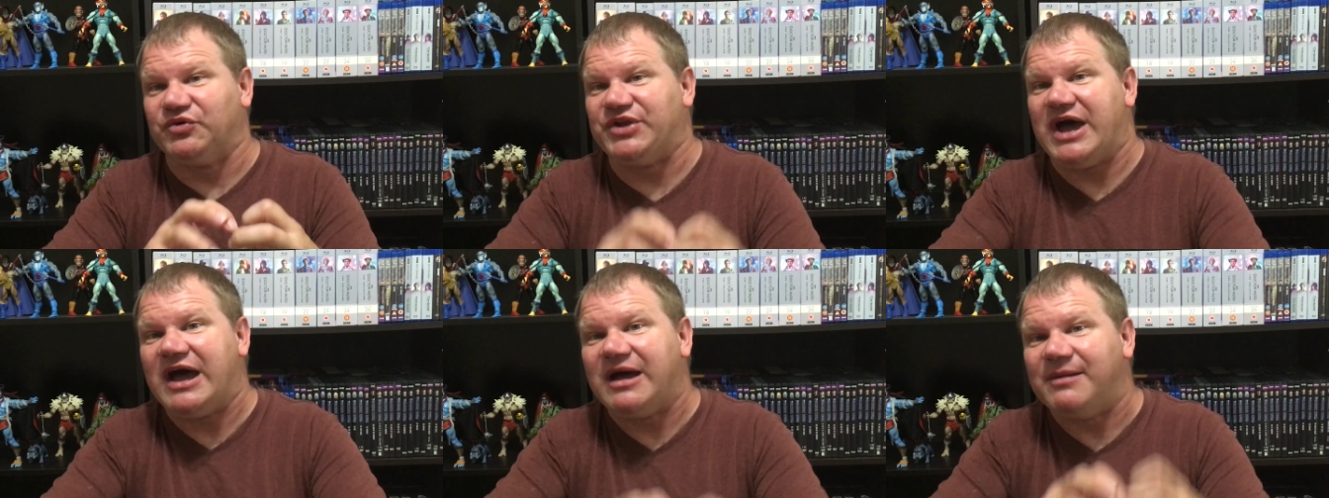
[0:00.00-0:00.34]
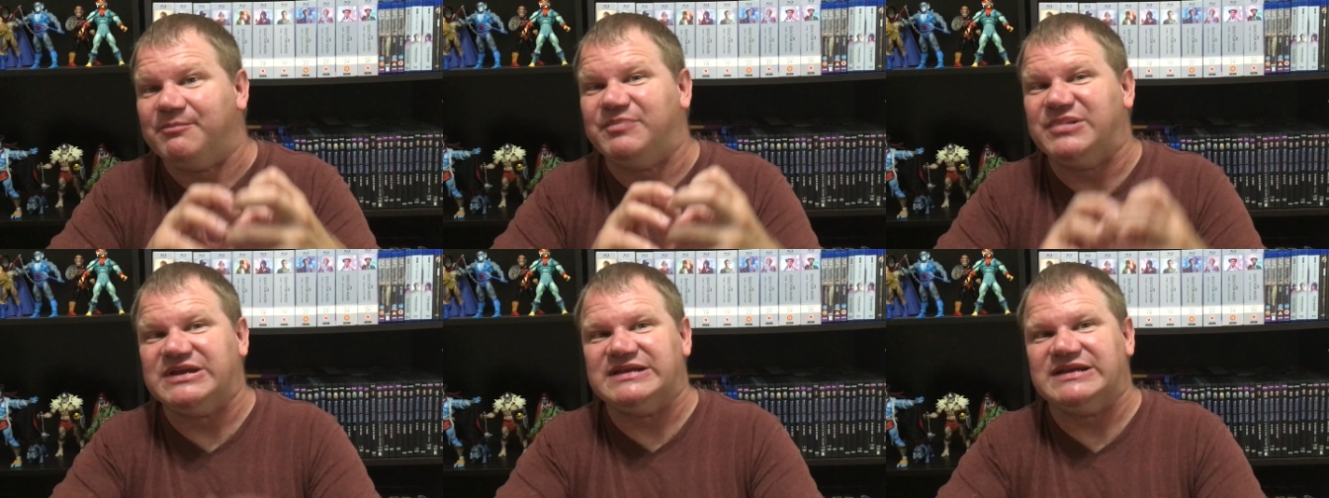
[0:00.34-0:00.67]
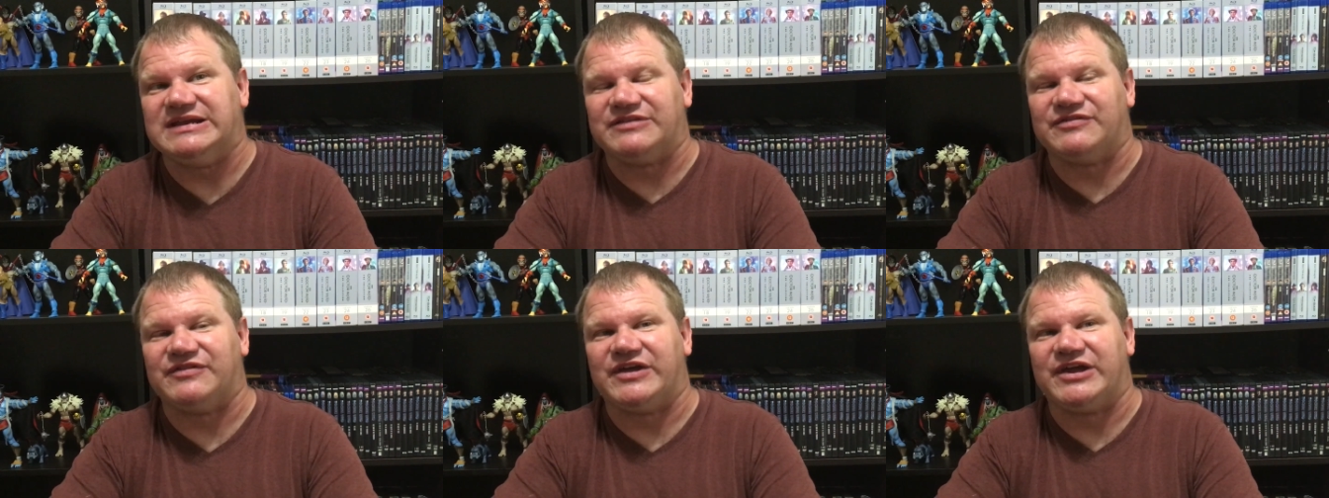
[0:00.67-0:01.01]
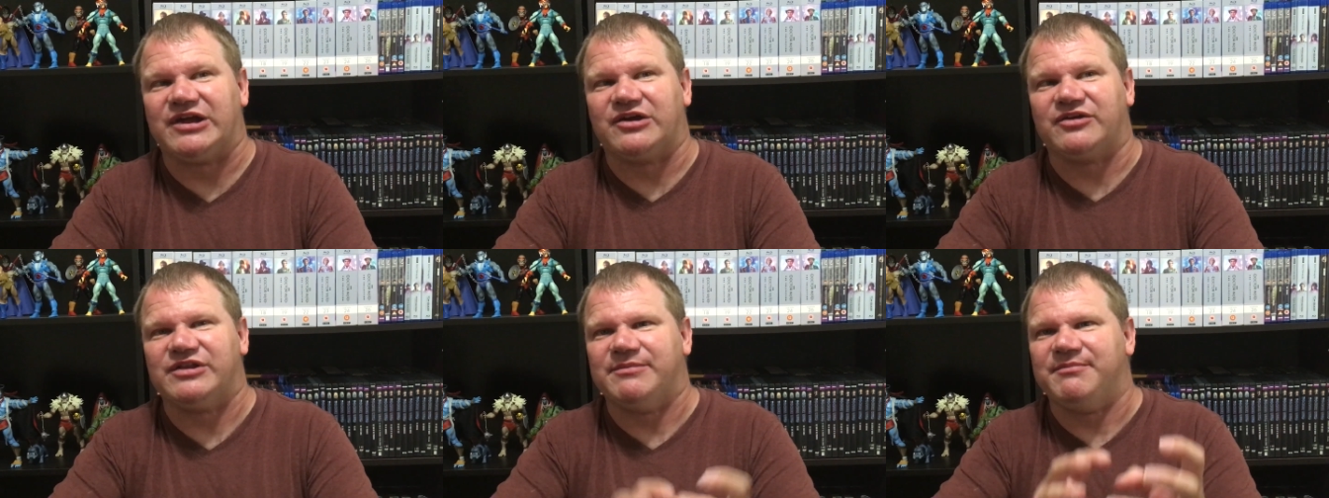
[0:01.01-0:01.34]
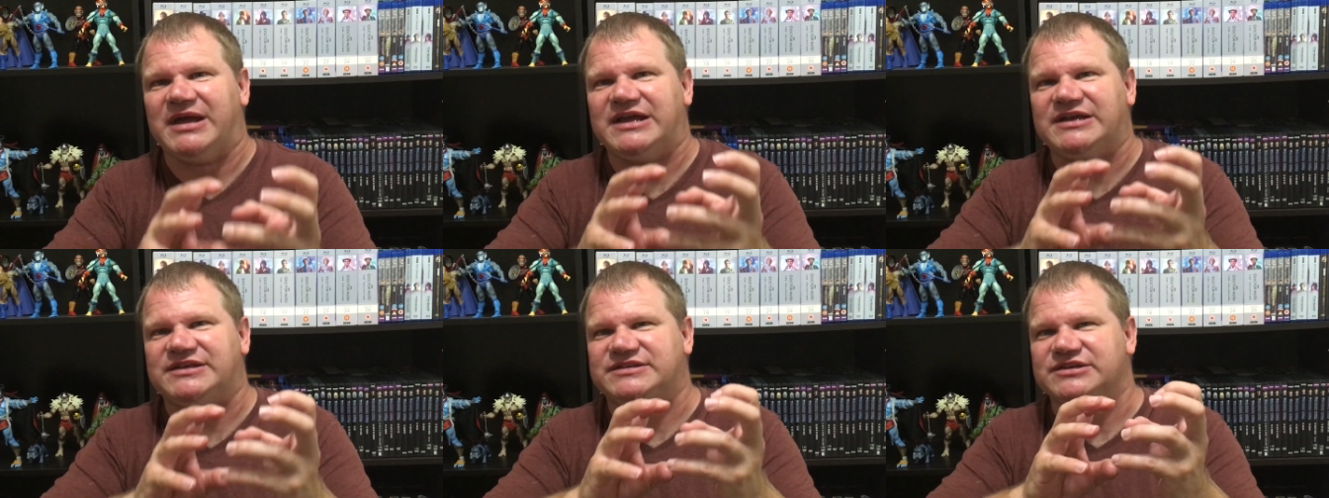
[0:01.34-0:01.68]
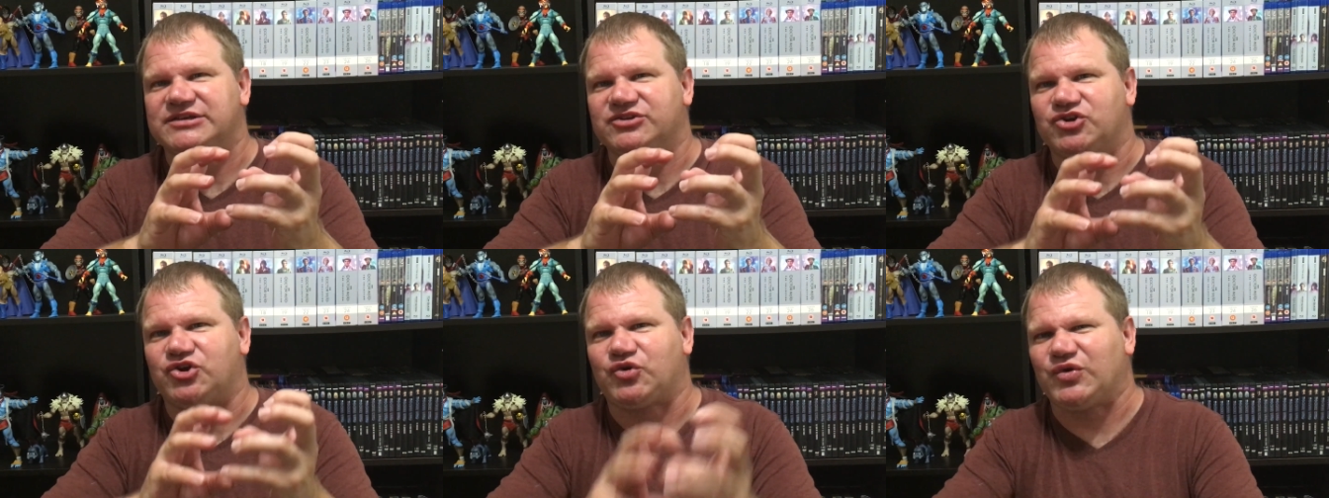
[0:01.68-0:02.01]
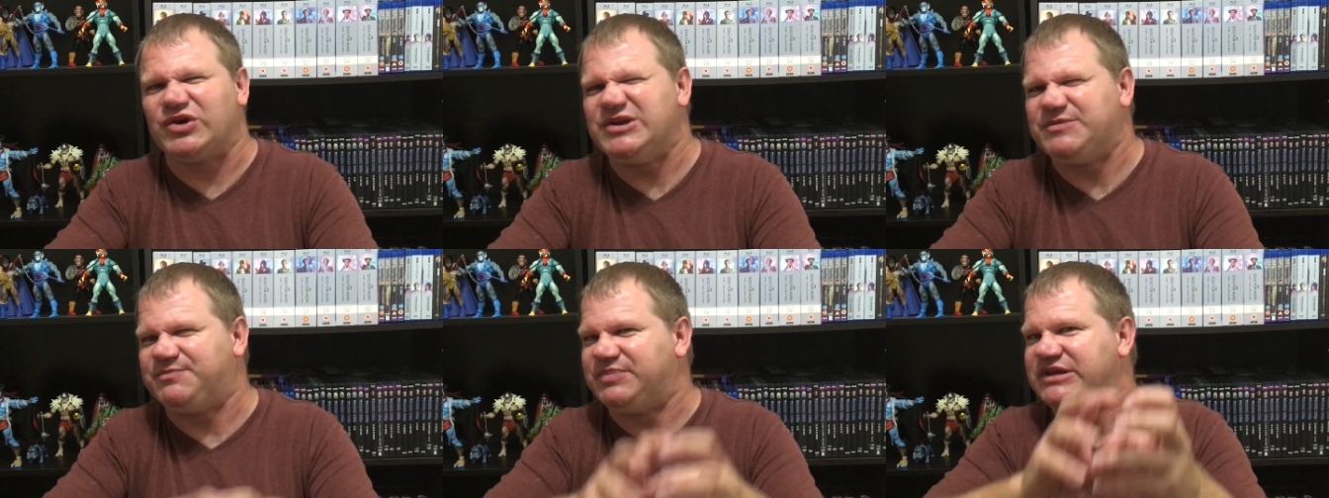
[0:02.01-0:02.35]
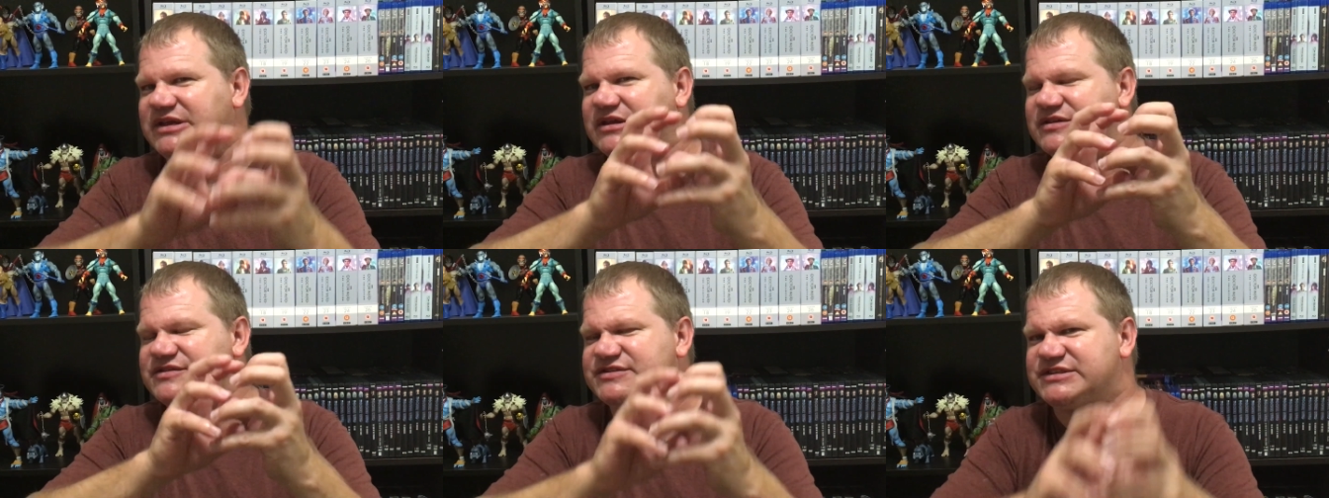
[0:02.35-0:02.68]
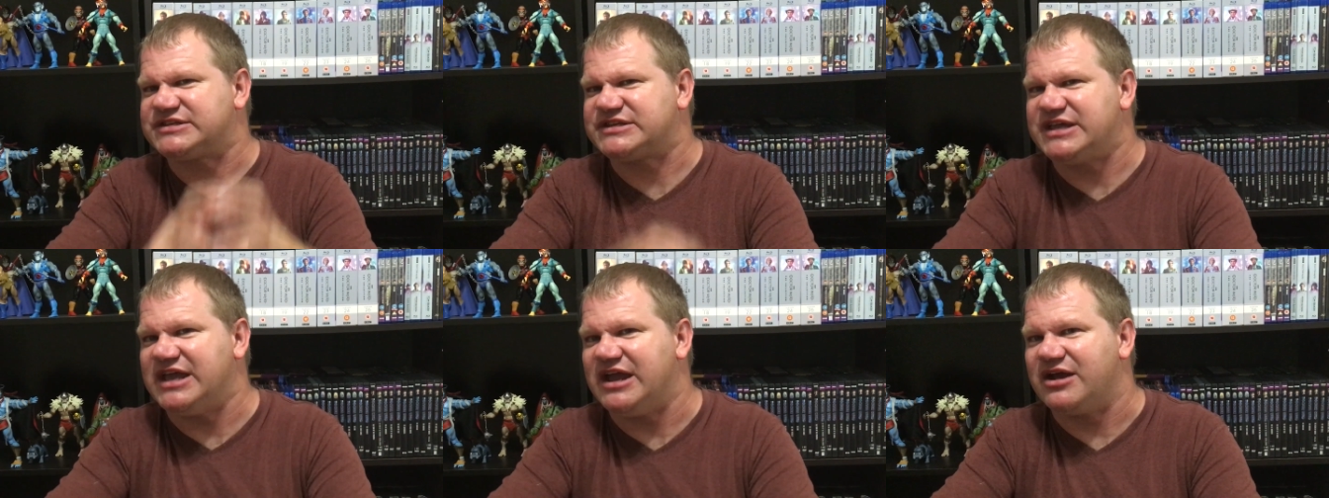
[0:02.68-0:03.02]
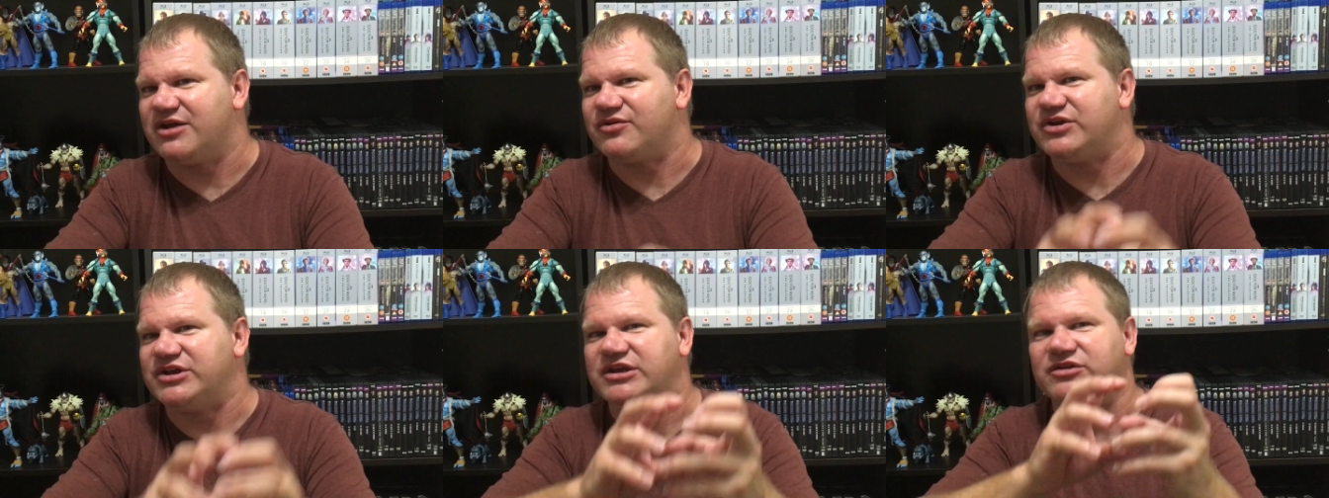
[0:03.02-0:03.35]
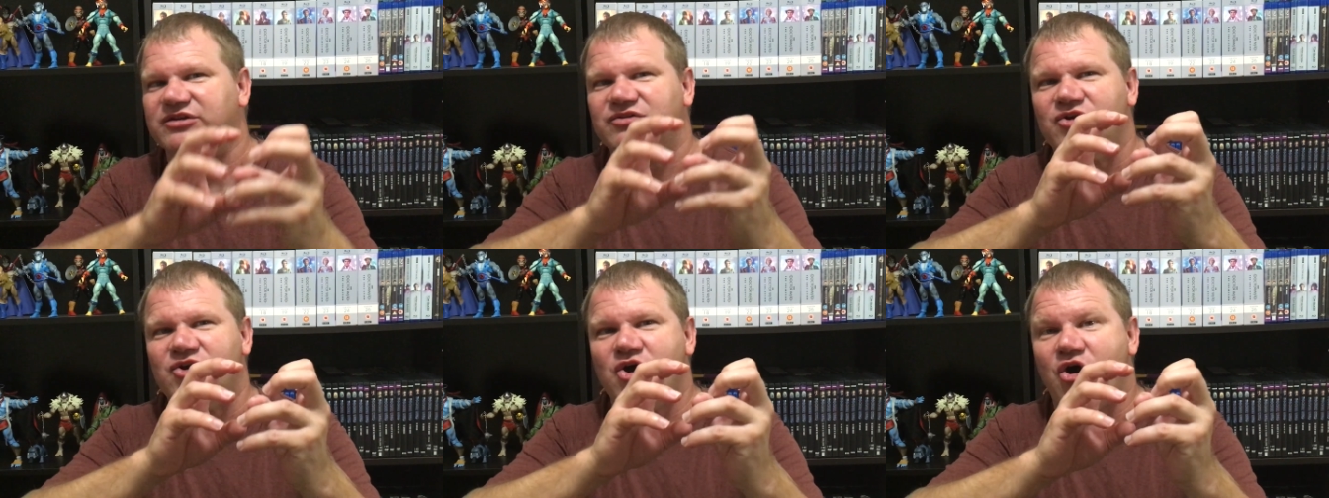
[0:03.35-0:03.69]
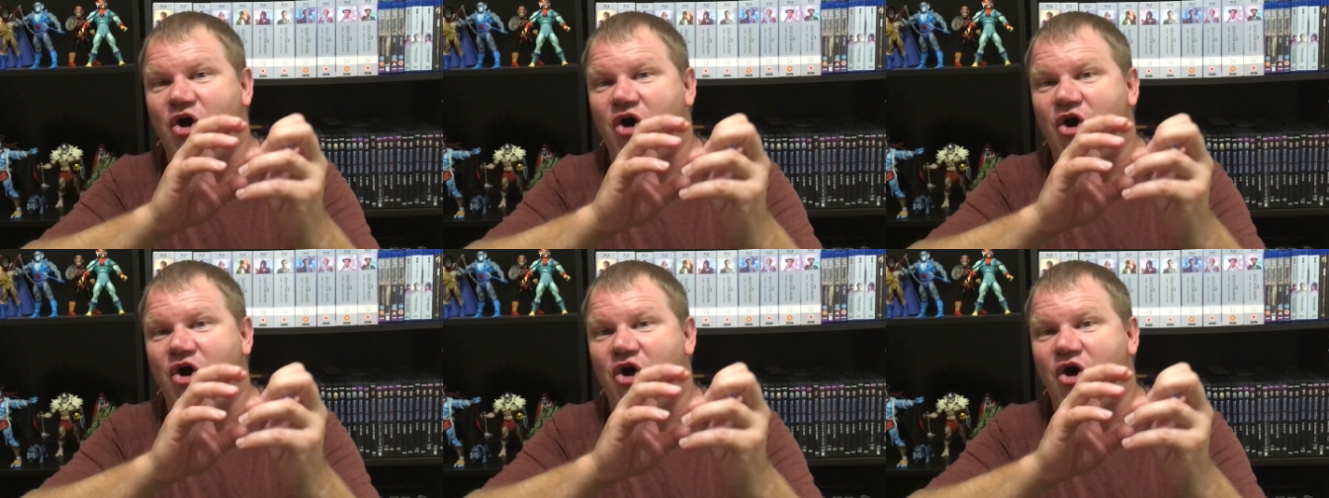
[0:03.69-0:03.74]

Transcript: not being there that makes it creepy and scary and